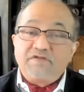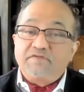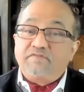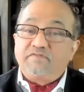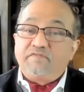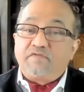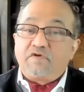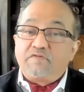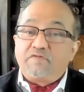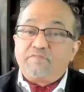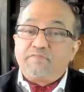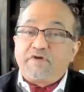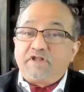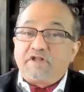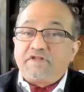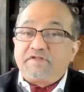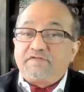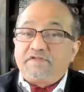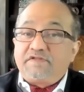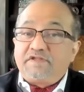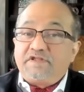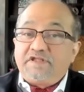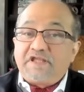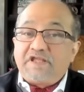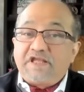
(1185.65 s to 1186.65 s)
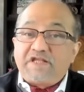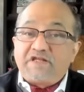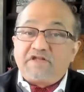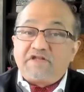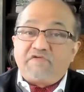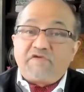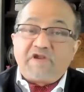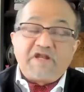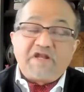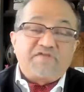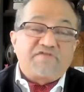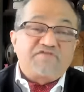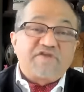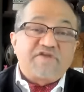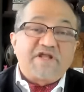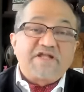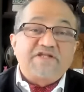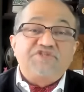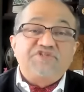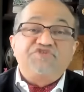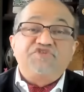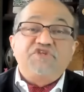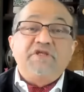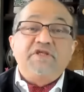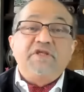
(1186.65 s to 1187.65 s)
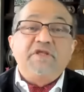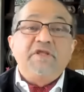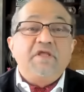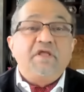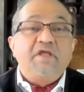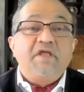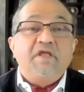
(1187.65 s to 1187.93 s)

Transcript: foreign policy, and grand strategy.